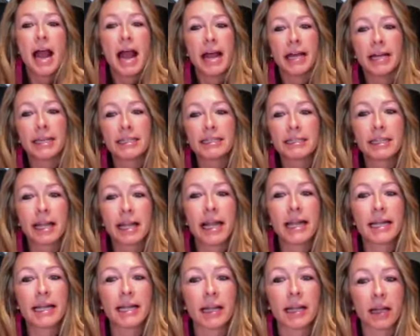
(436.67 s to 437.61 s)
And it's
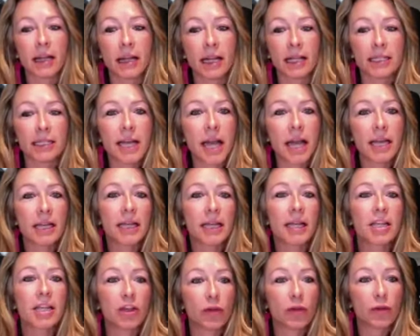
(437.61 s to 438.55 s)
like, it's kind of
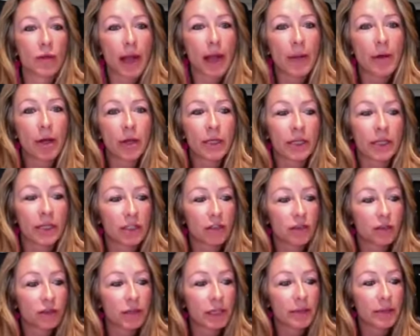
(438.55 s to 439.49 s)
like you grab onto
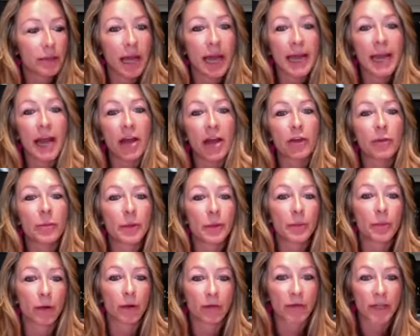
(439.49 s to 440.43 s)
this dream and other
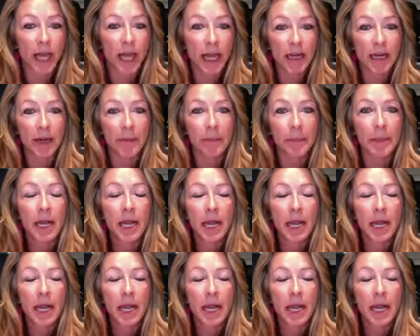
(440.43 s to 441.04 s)
people have done it